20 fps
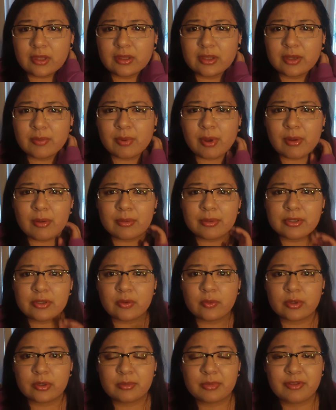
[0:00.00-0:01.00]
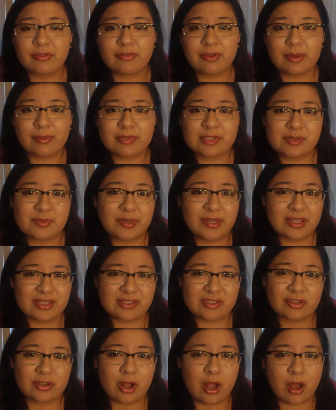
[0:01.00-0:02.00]
they probably don't want to be famous
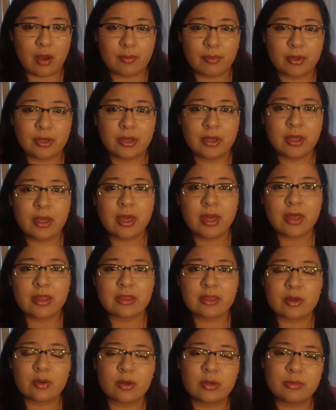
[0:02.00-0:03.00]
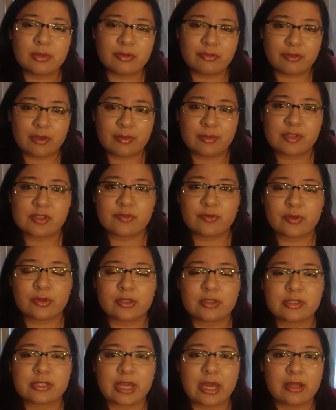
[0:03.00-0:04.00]
because they're Hapa. They want to be famous for
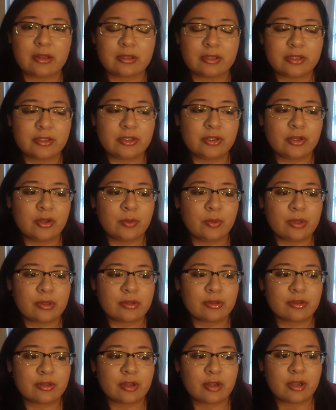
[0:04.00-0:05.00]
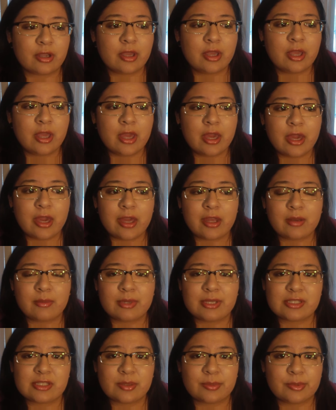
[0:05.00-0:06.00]
their talent, you know, whether they're an
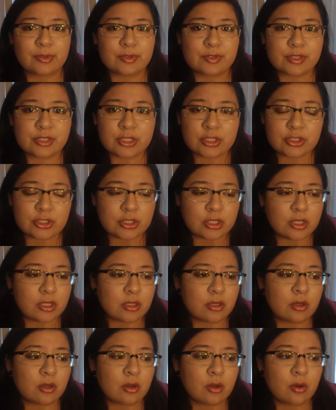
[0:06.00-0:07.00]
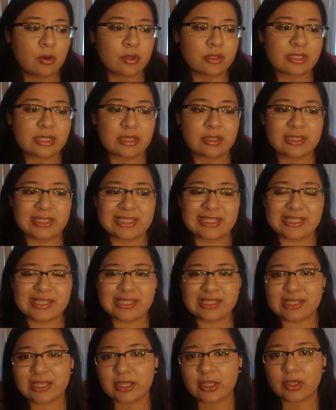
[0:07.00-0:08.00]
amazing musician or talented
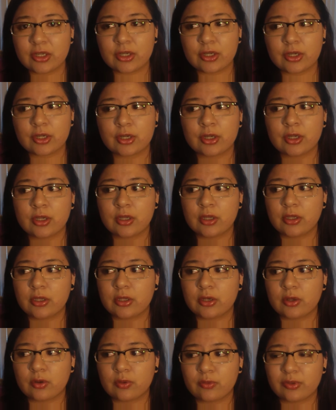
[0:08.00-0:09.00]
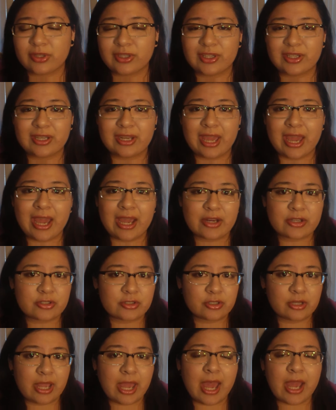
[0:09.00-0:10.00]
singer, you know, really good
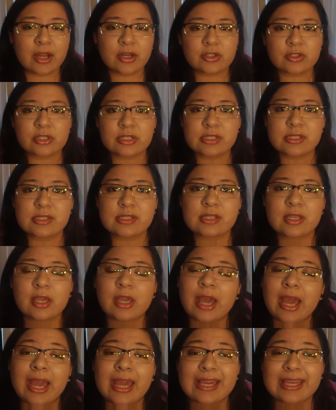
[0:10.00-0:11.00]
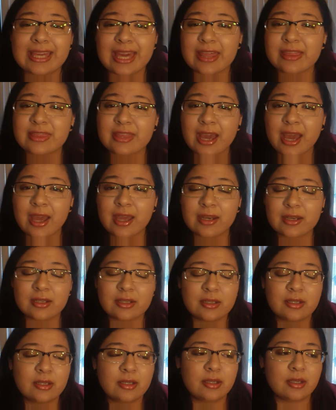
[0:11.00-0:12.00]
actor or actress. I get that.
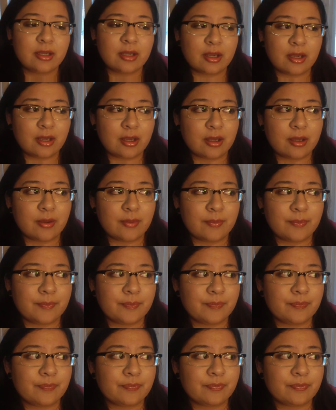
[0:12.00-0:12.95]
Um,